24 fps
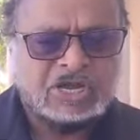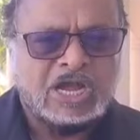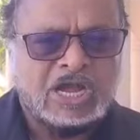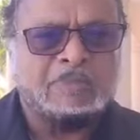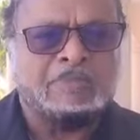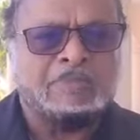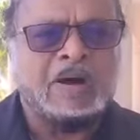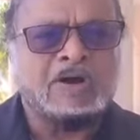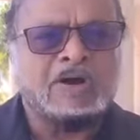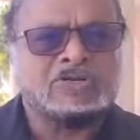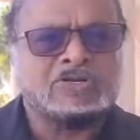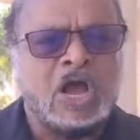
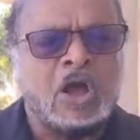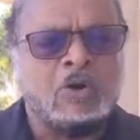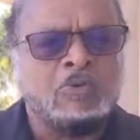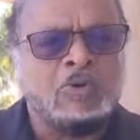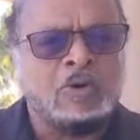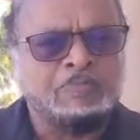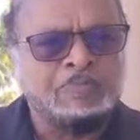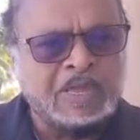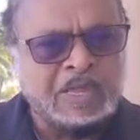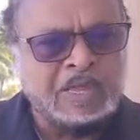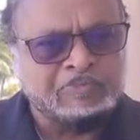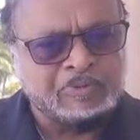about
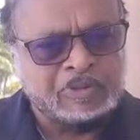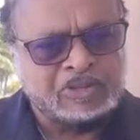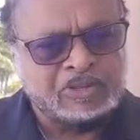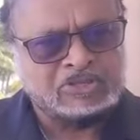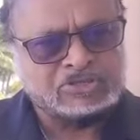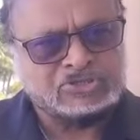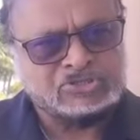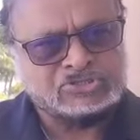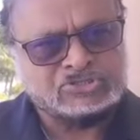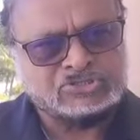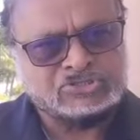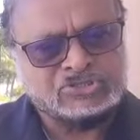our
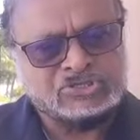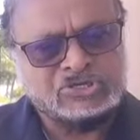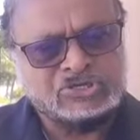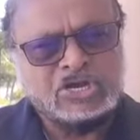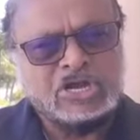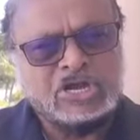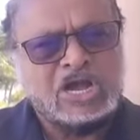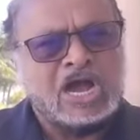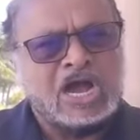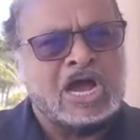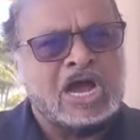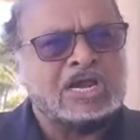peoples
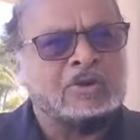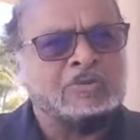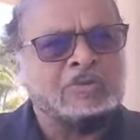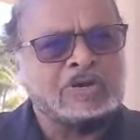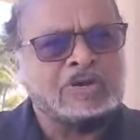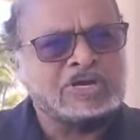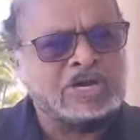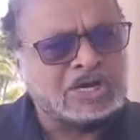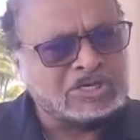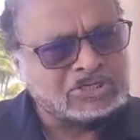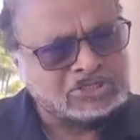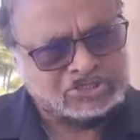and our
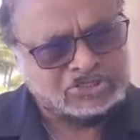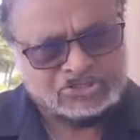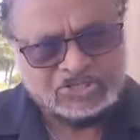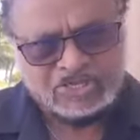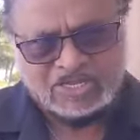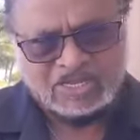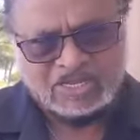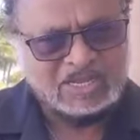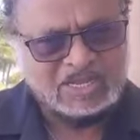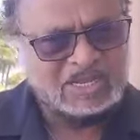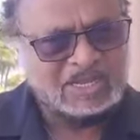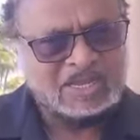country.